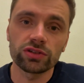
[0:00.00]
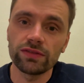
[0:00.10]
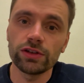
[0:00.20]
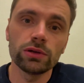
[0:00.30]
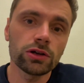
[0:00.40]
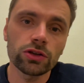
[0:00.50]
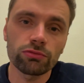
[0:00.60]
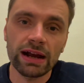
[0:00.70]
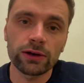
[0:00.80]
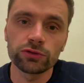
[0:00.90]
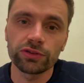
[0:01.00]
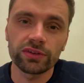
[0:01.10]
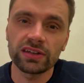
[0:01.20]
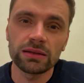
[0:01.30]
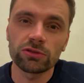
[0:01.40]
And if you look at the records of
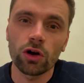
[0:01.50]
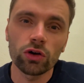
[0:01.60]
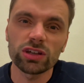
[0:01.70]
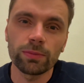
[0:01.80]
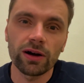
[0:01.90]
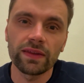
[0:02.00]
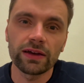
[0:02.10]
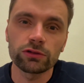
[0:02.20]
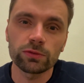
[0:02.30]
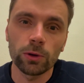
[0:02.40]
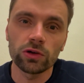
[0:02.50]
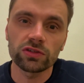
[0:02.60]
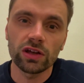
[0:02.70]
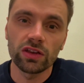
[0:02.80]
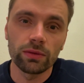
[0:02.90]
the teams that occupy those
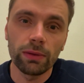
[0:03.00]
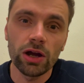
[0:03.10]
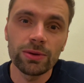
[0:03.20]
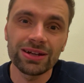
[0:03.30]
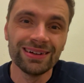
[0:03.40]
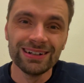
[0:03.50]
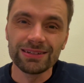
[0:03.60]
spots at the moment,